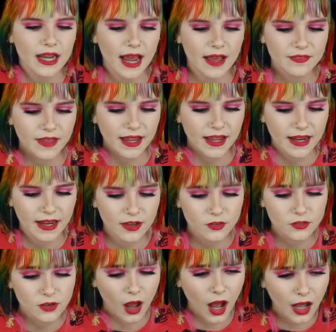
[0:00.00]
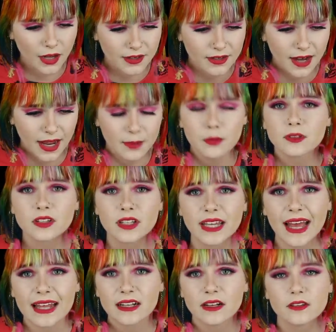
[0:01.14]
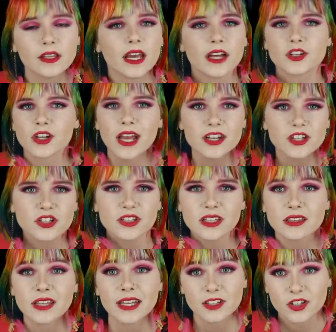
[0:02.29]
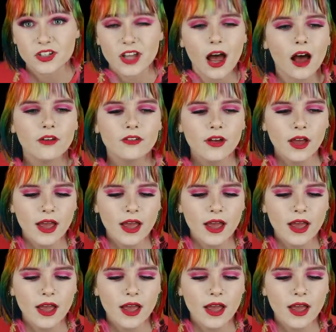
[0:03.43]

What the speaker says: and they aren't able to get the education that they deserve,